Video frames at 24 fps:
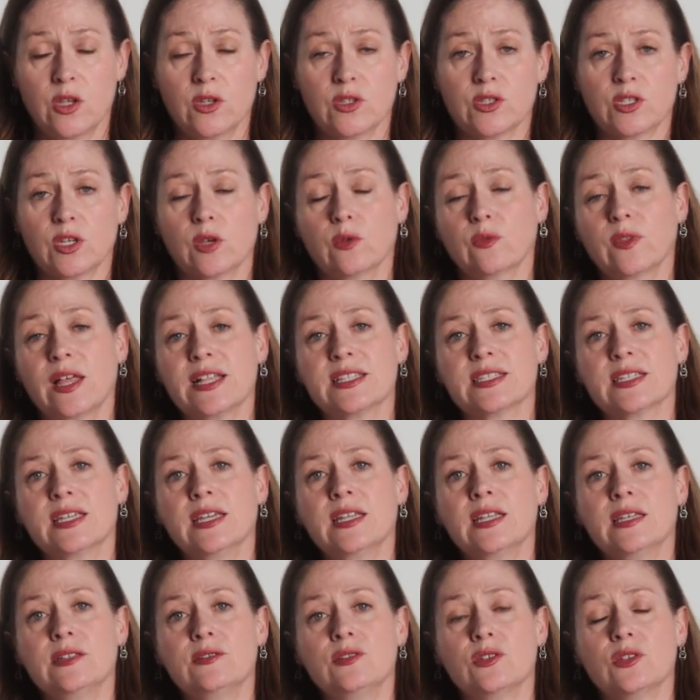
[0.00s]
So let's
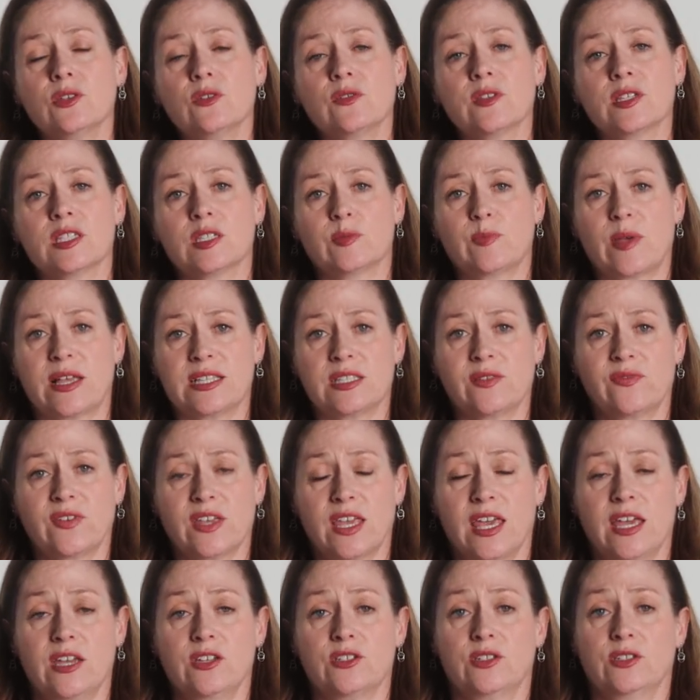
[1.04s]
get into the
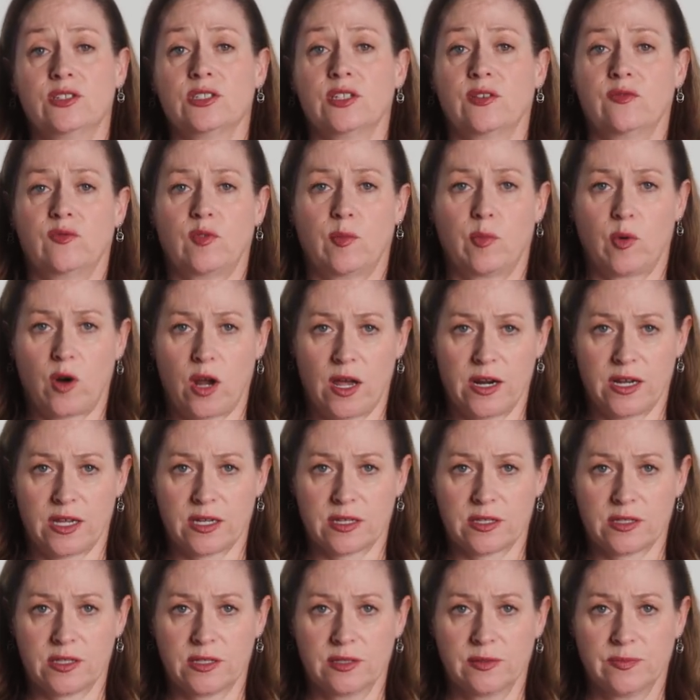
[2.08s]
specifications of the
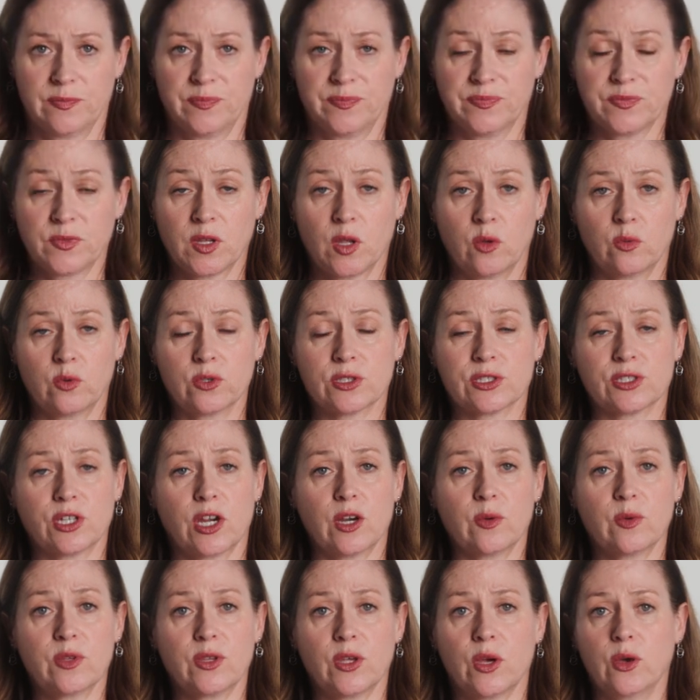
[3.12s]
products. We'll
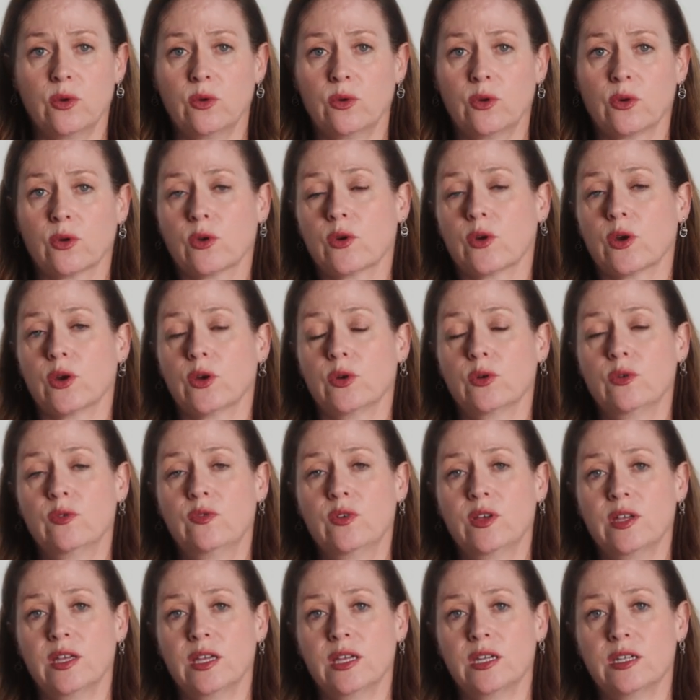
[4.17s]
start with Oak
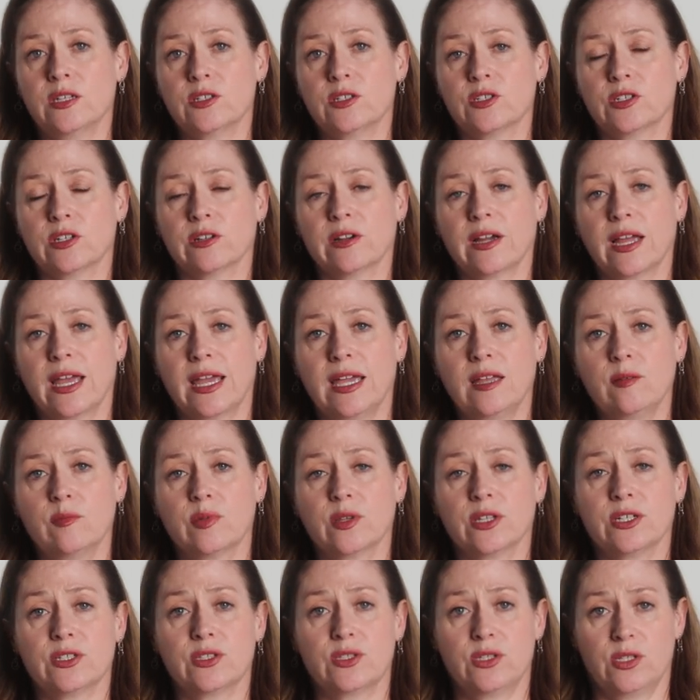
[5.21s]
Grove. It is your
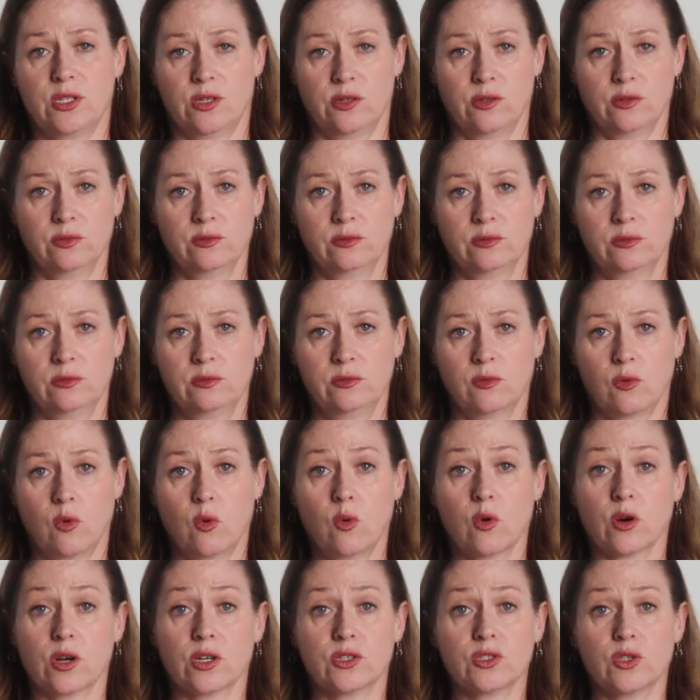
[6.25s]
8+2,
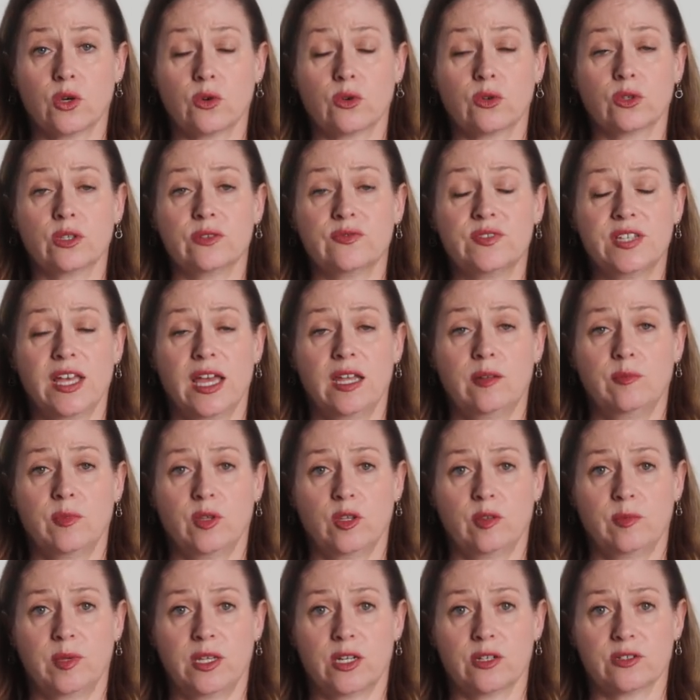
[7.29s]
or a total of 10
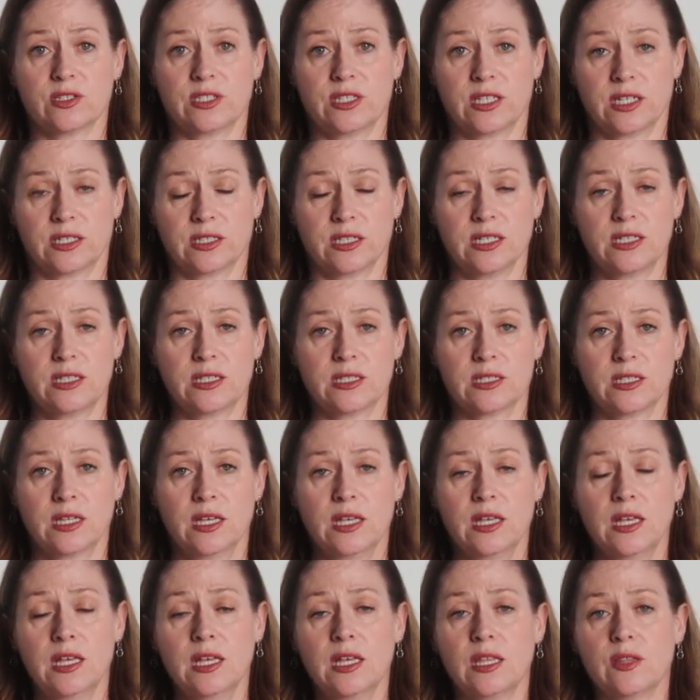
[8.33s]
millimeters thickness.
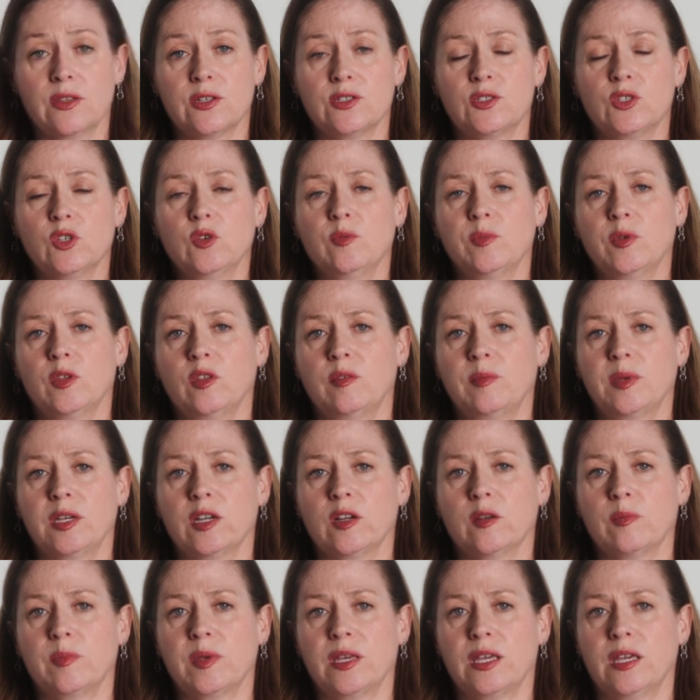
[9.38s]
The 2
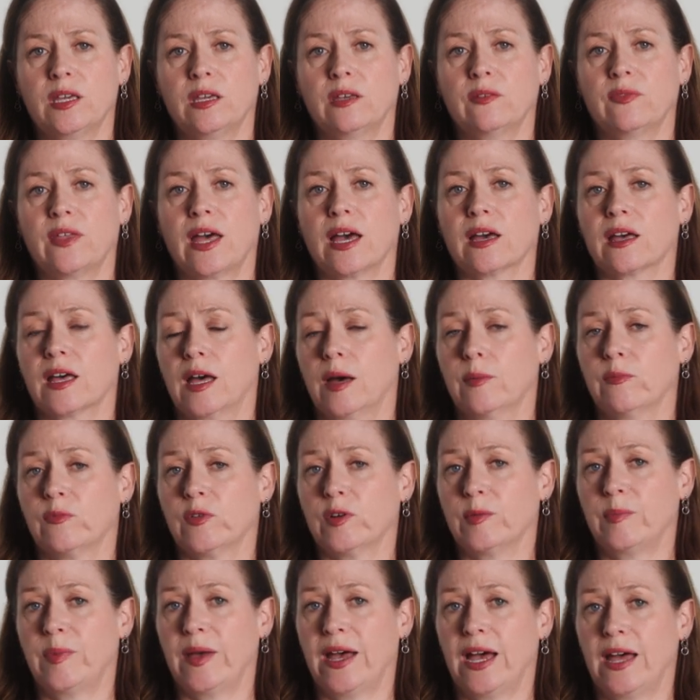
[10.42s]
millimeter being that
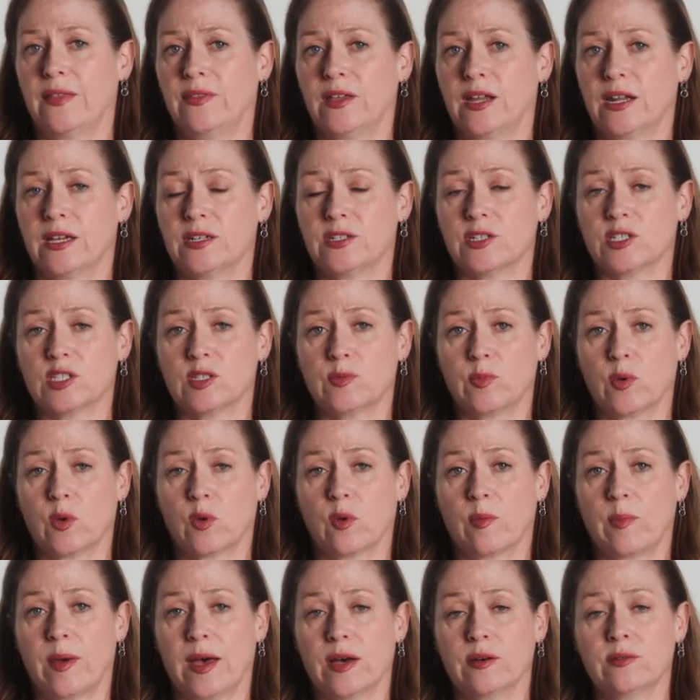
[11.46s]
comfort pad that I just spoke
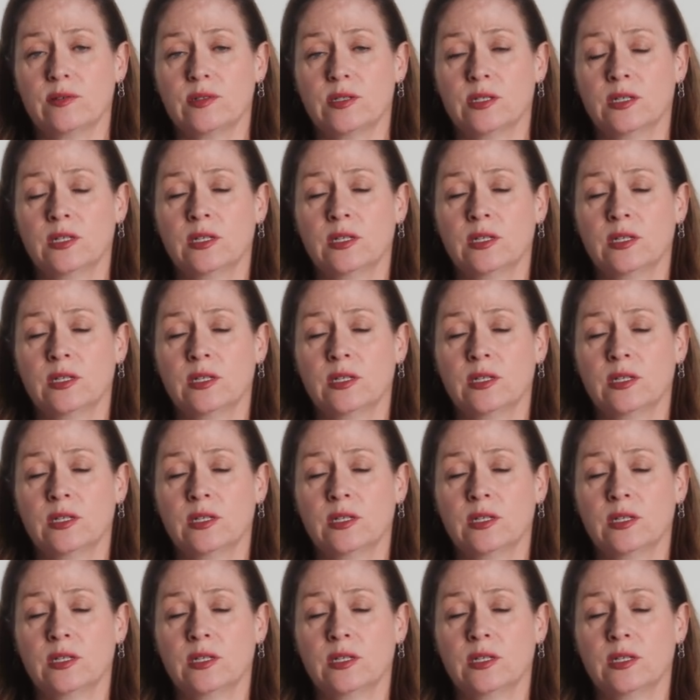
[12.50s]
about.